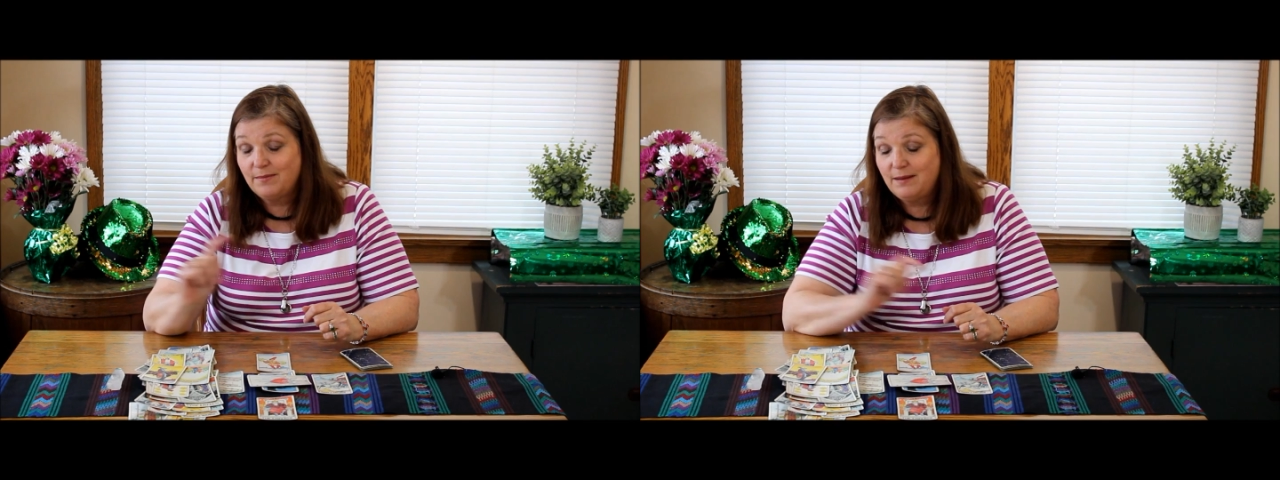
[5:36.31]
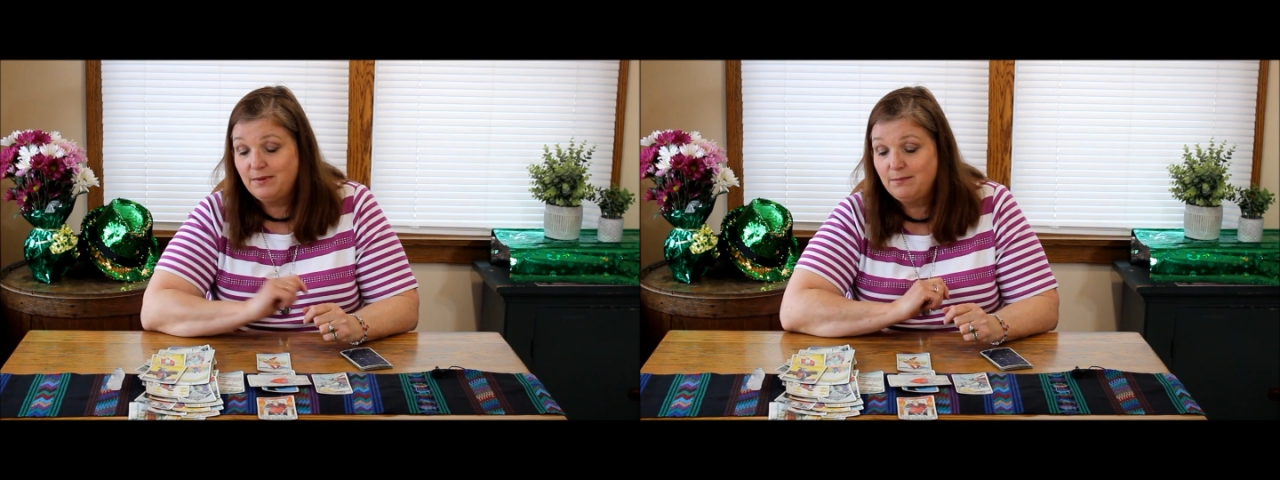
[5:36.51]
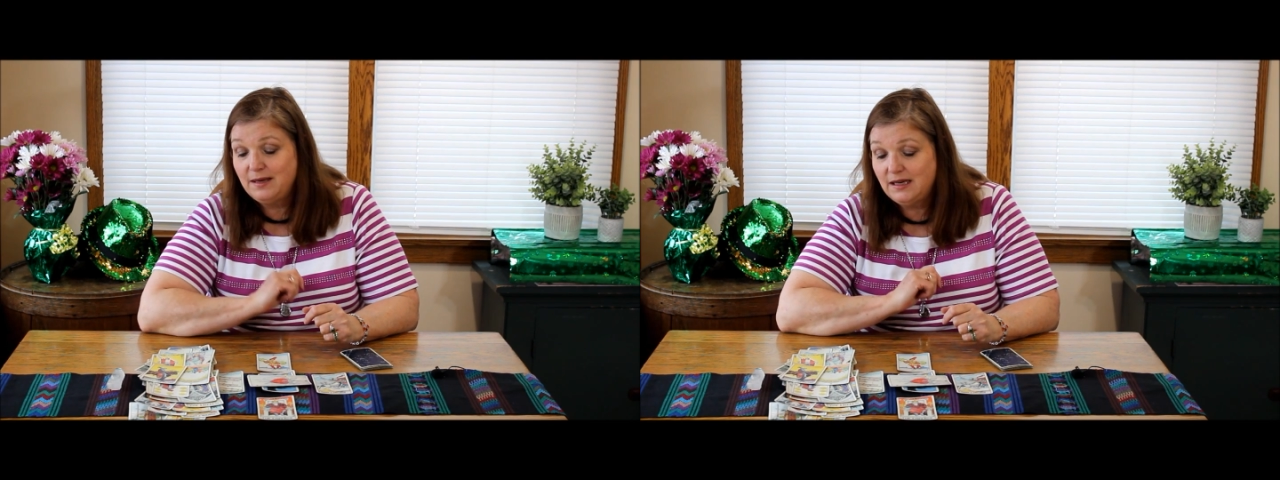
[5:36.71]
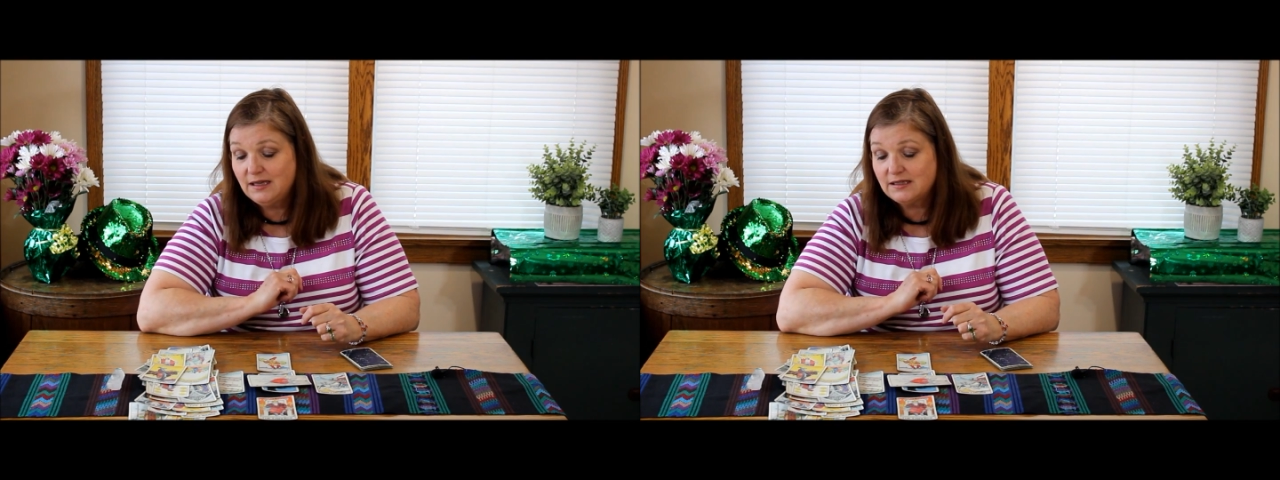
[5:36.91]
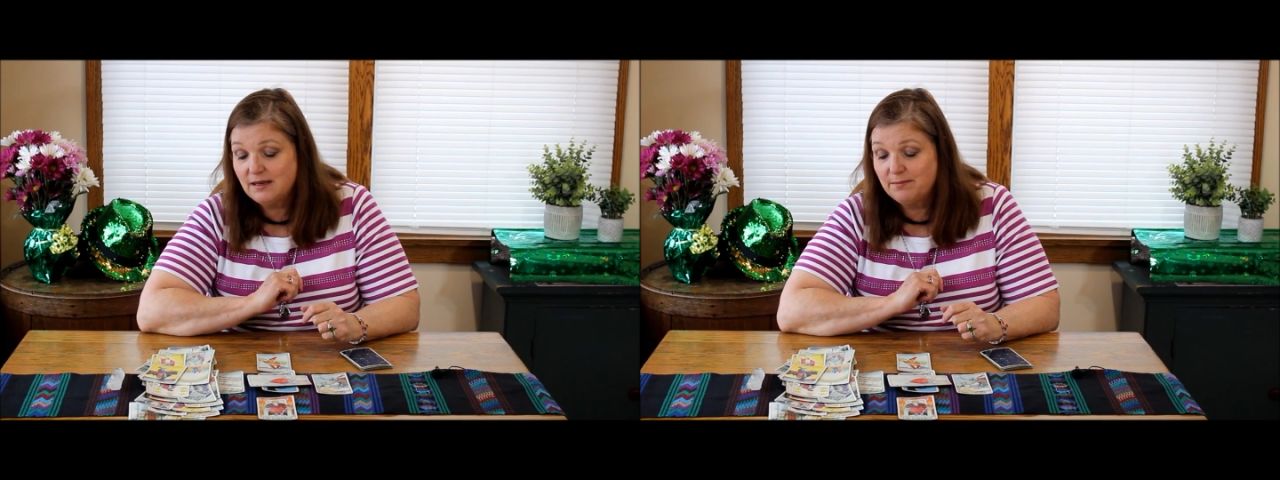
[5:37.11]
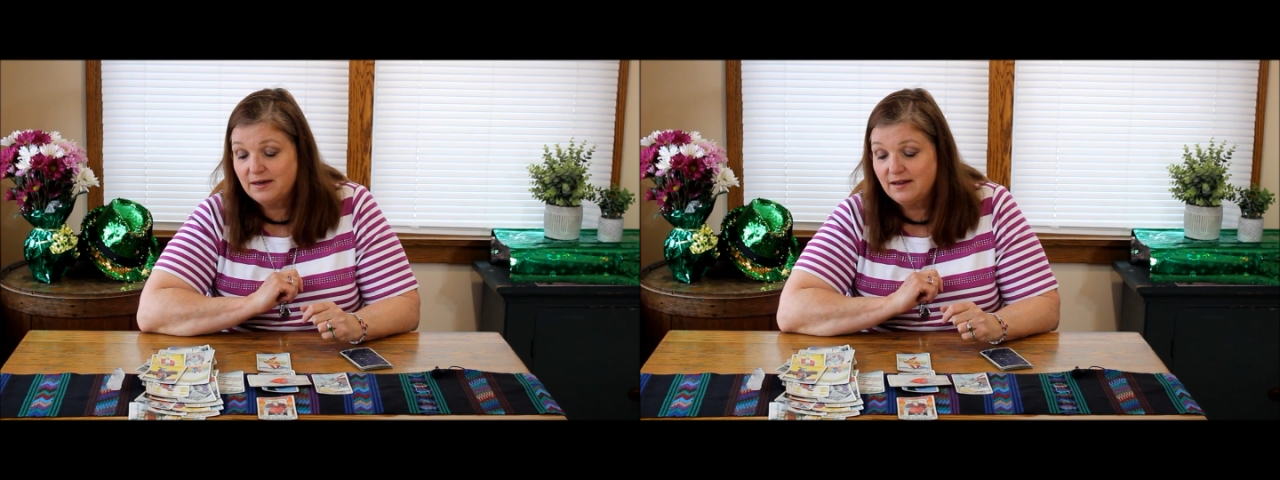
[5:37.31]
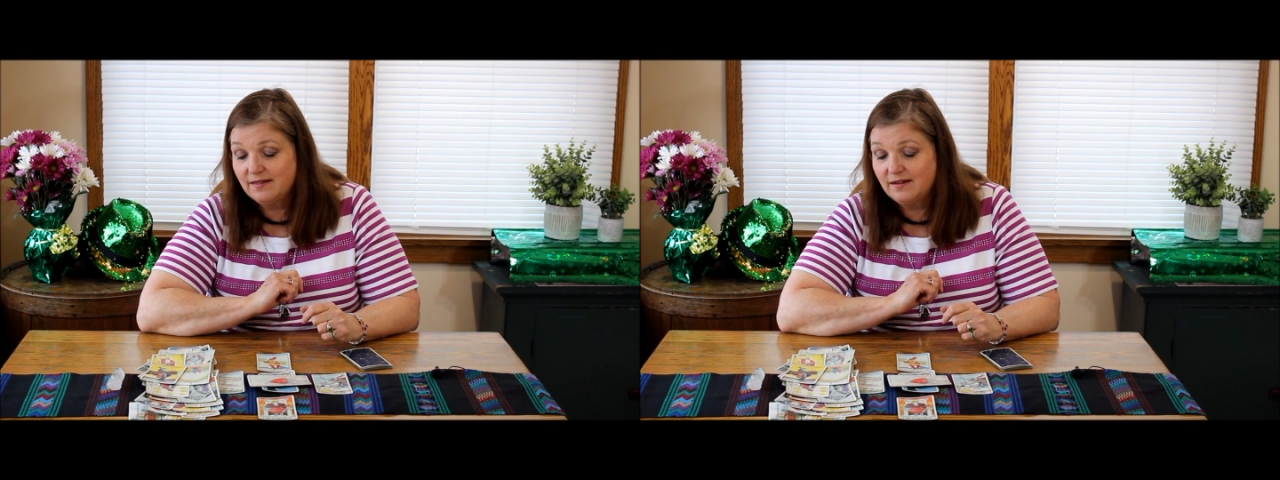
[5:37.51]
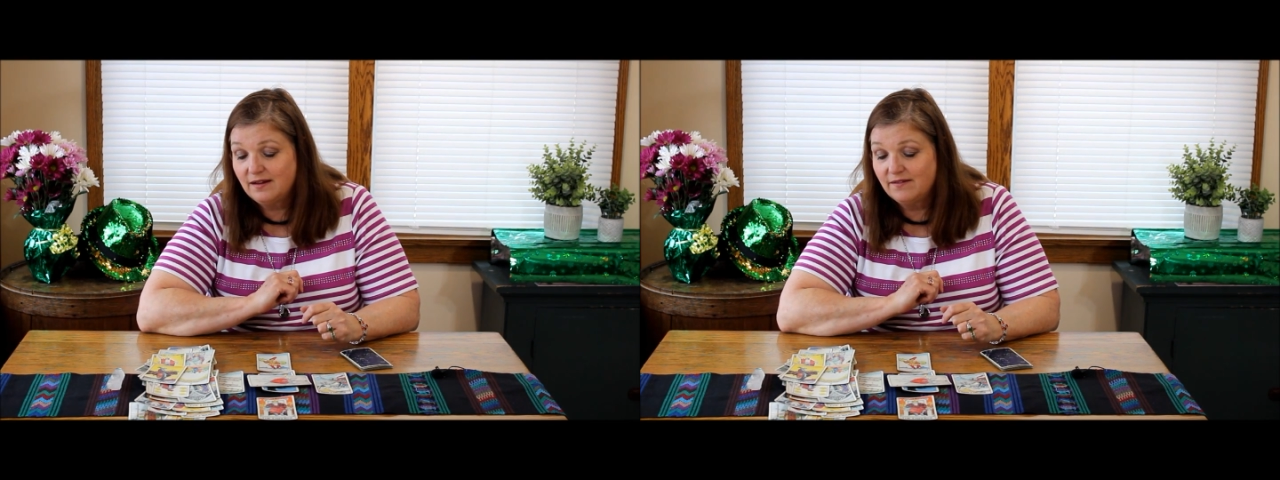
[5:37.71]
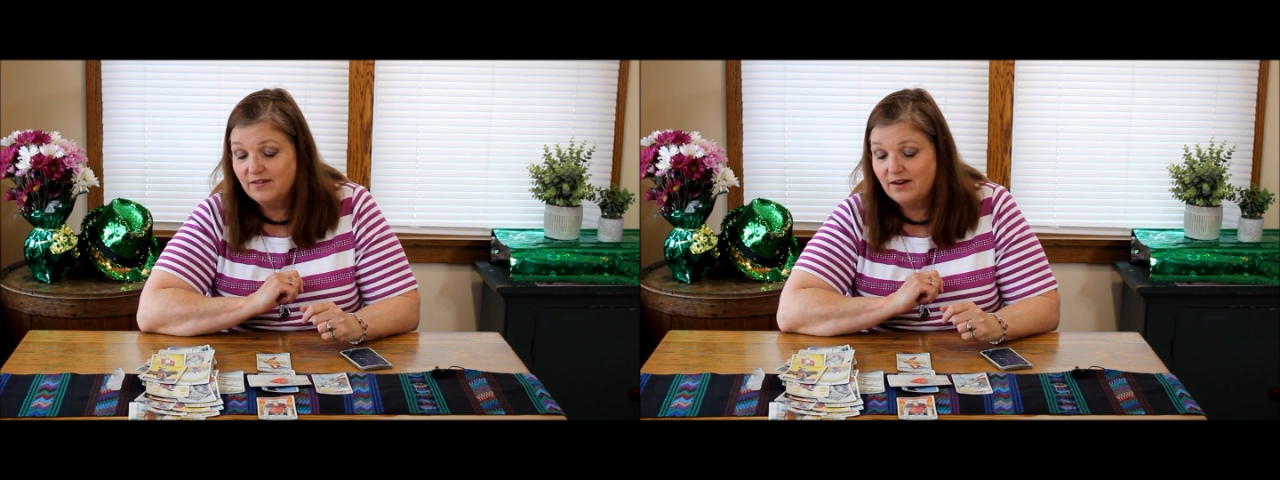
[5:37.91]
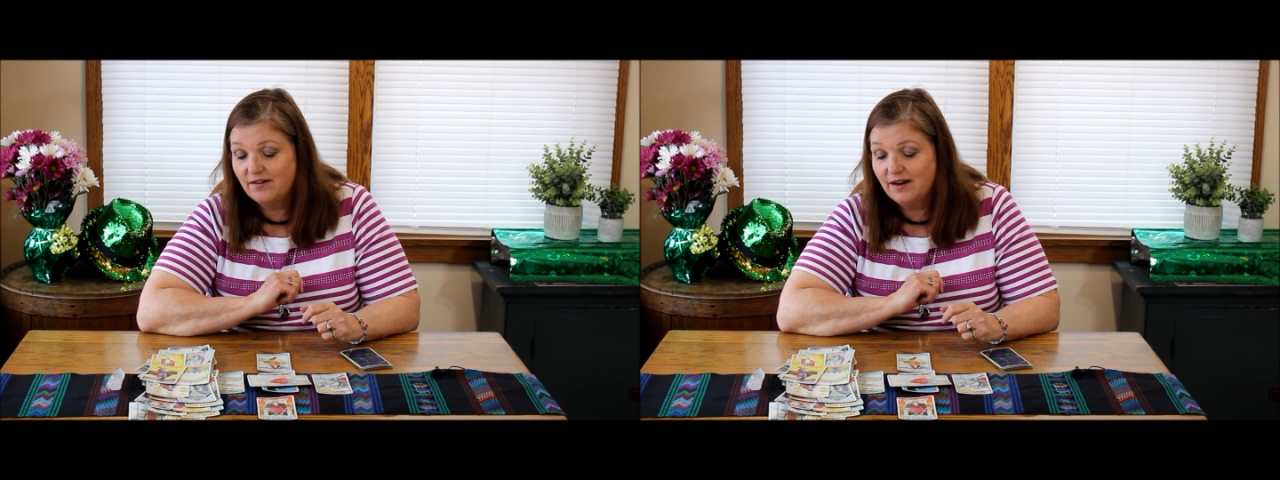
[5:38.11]
may be meeting somebody in the
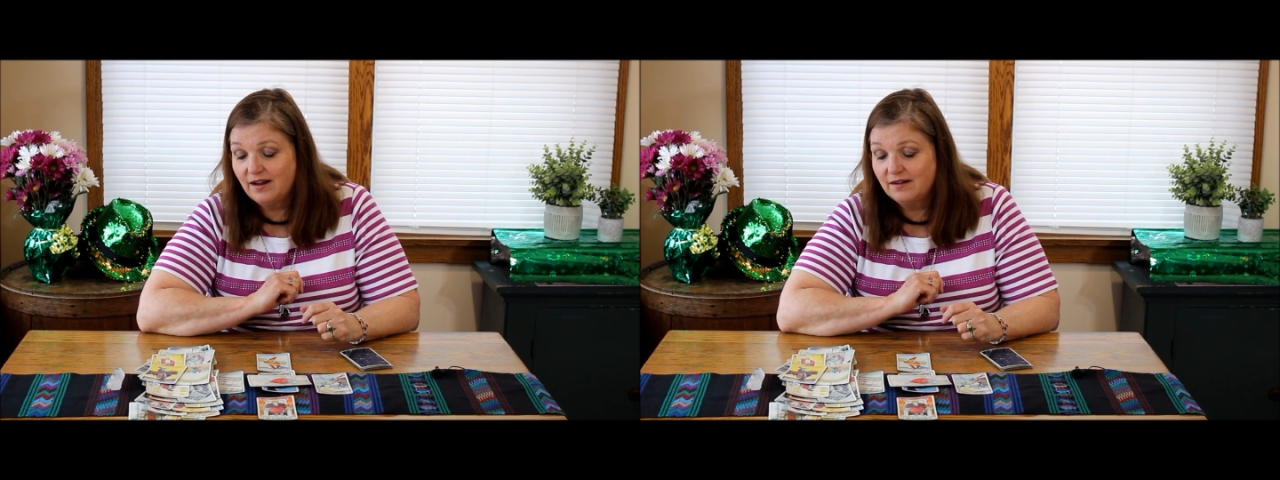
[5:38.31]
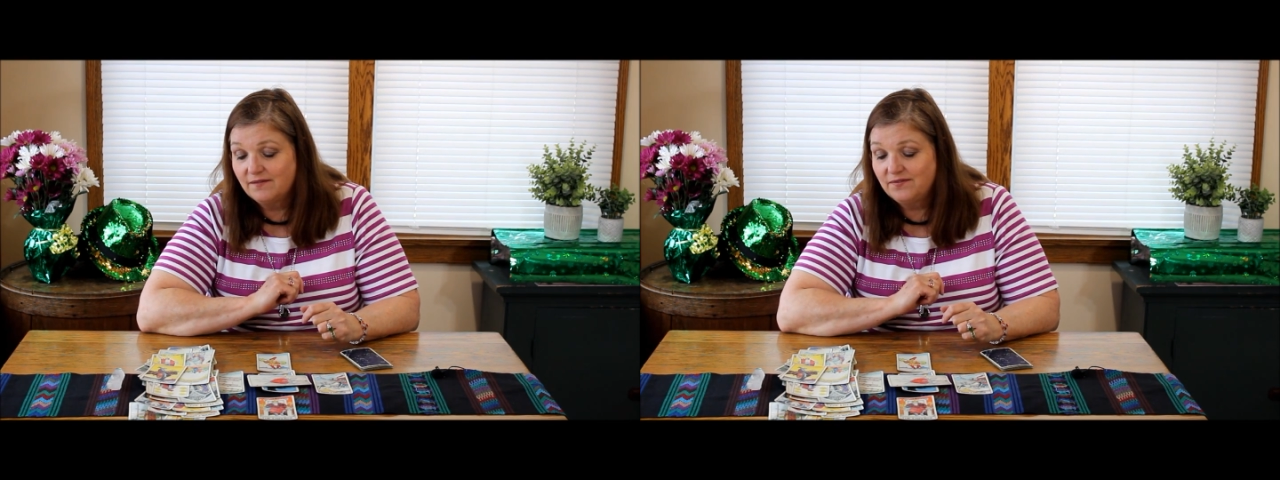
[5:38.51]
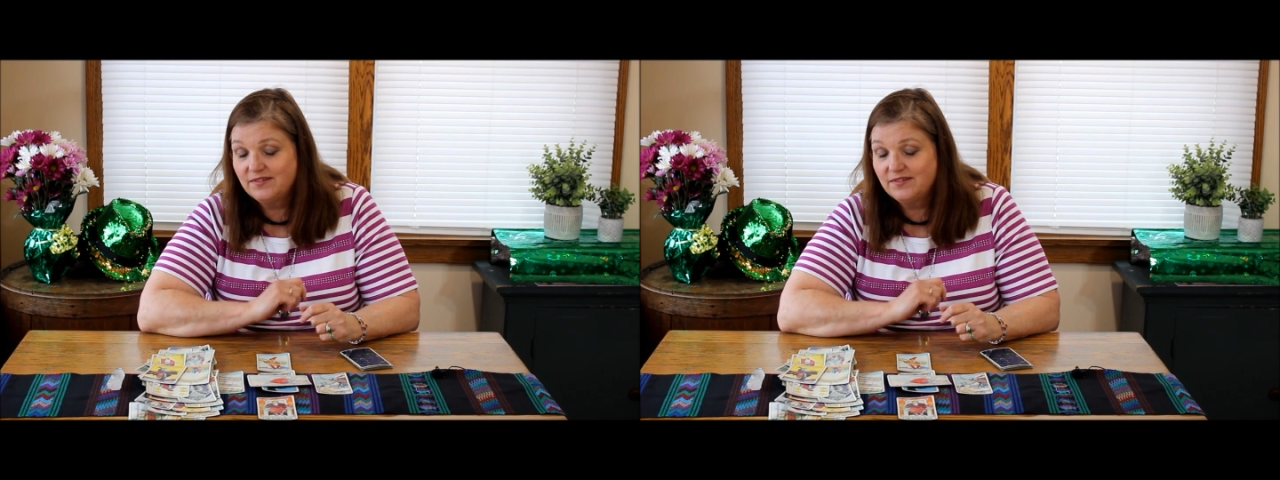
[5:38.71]
love area.